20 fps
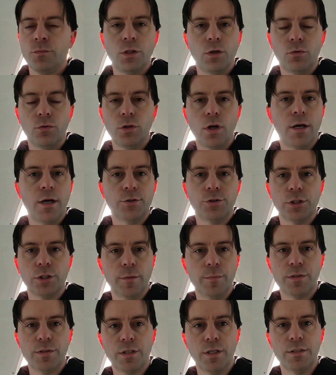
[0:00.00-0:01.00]
you know, long
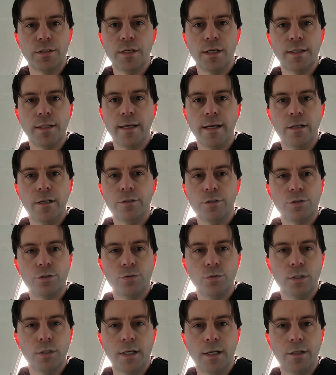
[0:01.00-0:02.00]
trips, things like that, just
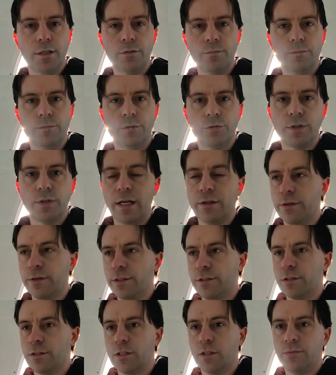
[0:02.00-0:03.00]
short uh, drag
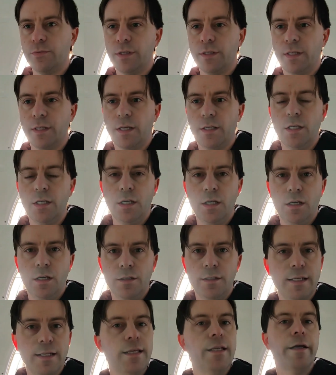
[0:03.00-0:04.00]
races, stuff like that,
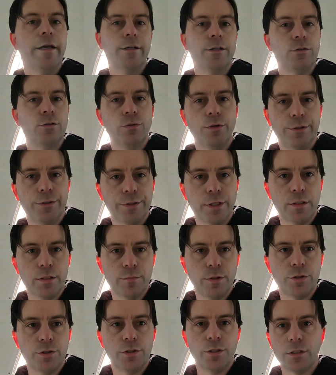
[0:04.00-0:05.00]
you need air to cool the
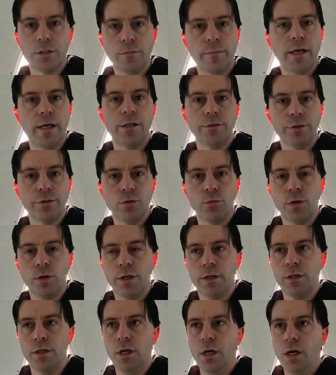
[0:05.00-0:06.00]
transmission. It doesn't matter either
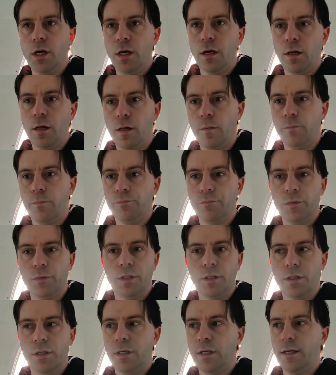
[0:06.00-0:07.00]
way. Um,
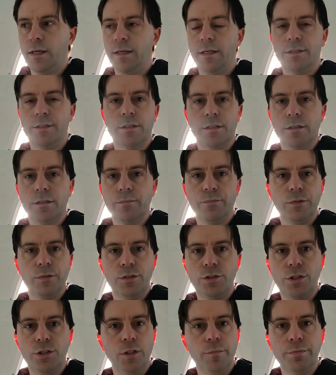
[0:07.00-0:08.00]
it's a
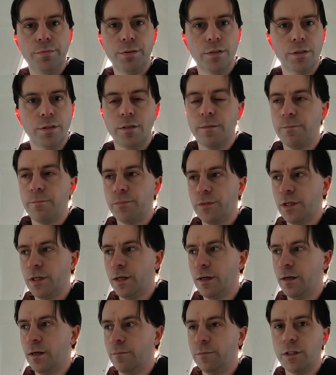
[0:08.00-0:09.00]
cheap,
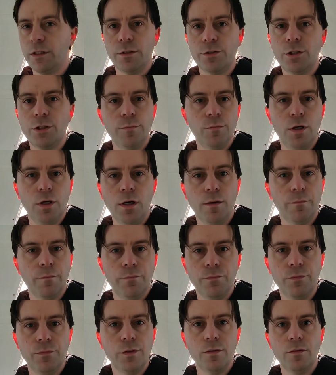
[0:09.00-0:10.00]
um, little cheap
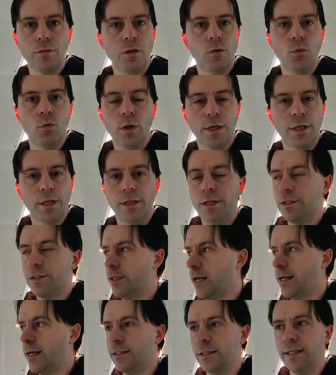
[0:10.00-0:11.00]
mod. Quick and
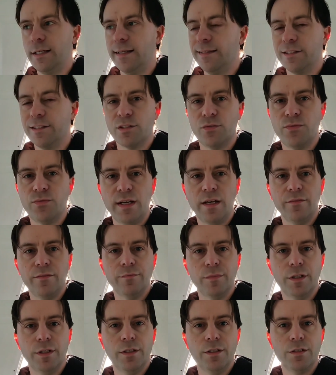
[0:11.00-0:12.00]
easy. I did that in less than
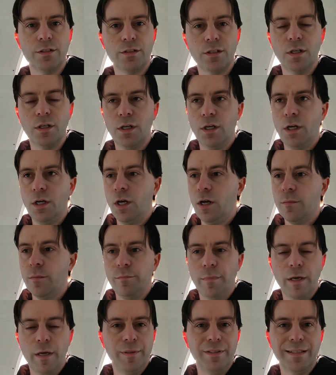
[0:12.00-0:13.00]
five minutes.
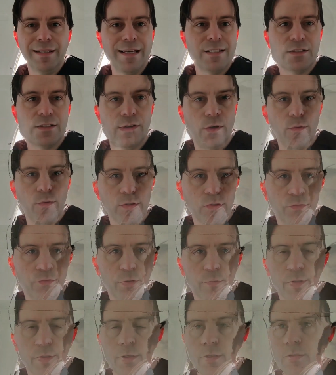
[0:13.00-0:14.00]
Maybe less if I wasn't
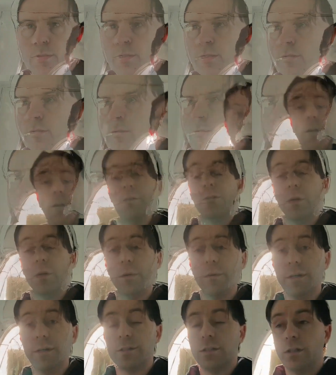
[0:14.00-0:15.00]
filming it. And yeah, so
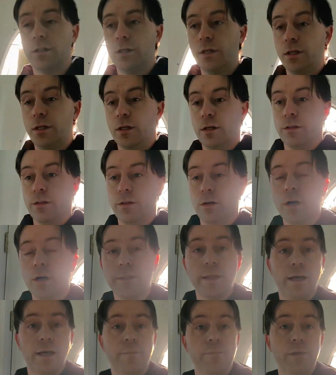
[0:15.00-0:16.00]
anyways,
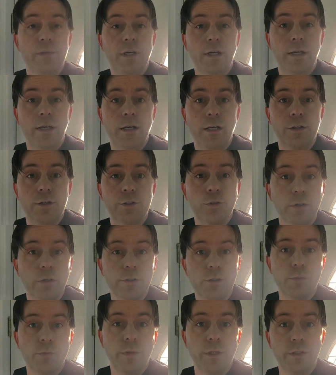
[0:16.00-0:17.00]
all that uh, short
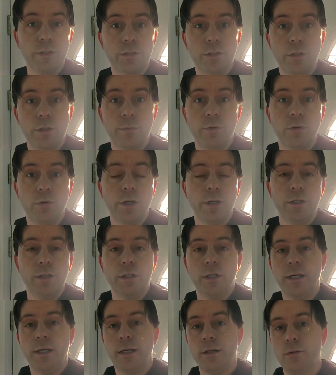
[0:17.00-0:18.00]
and sweet, to the
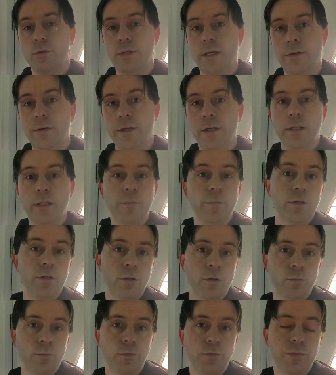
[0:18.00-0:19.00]
point. Uh, go down there, let me
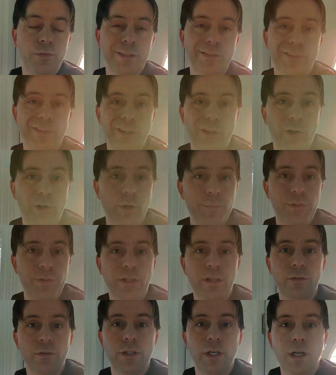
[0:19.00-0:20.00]
know if this video helped
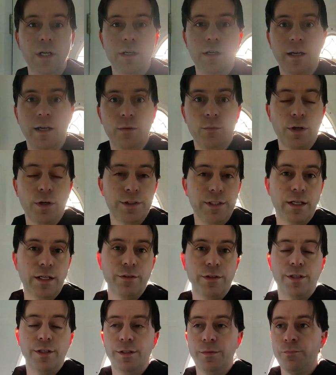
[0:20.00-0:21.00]
you out. I'm right
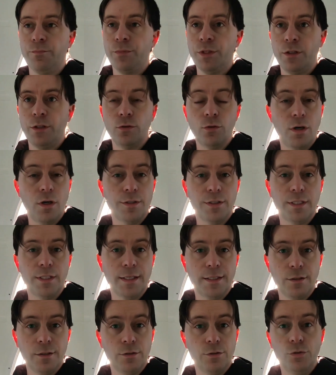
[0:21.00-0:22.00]
down there. Do all the
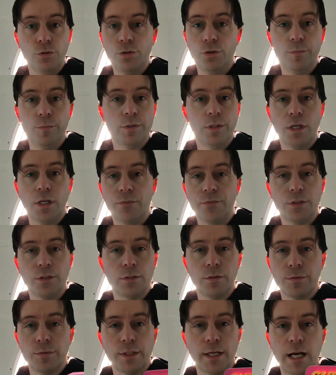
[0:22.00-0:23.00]
liking the YouTube stuff,
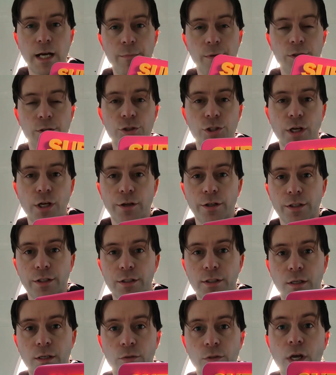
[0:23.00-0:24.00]
the subscribing, sharing
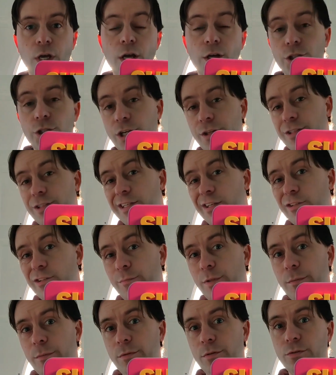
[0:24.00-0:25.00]
this out. Share this out
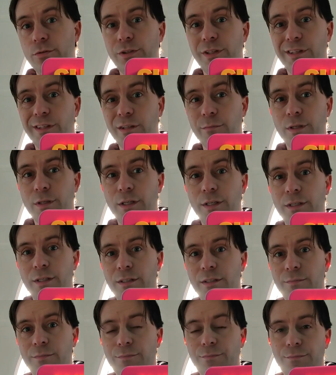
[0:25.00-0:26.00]
to people who you think might
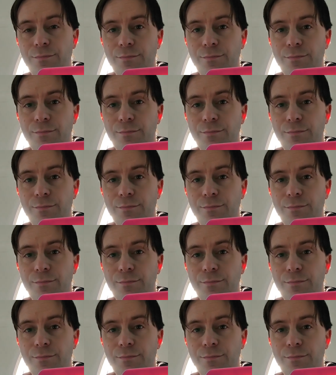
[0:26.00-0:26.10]
uh,